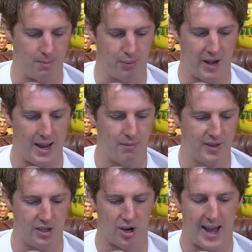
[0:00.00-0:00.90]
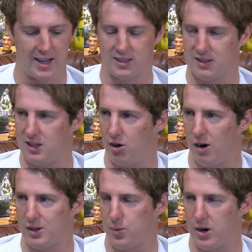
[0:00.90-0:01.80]
Playing for the Dragons and the
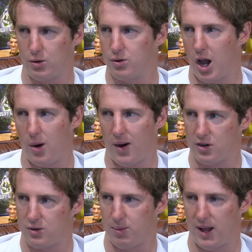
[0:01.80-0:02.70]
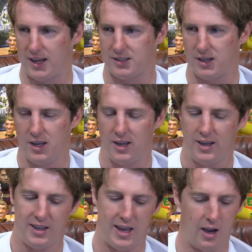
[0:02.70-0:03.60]
Knights where he could go 100+.
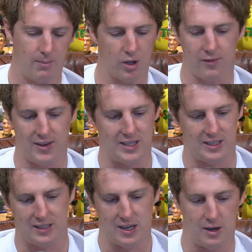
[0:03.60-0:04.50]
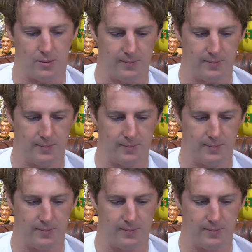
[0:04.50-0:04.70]
Yeah, I'm not convinced he's a sell.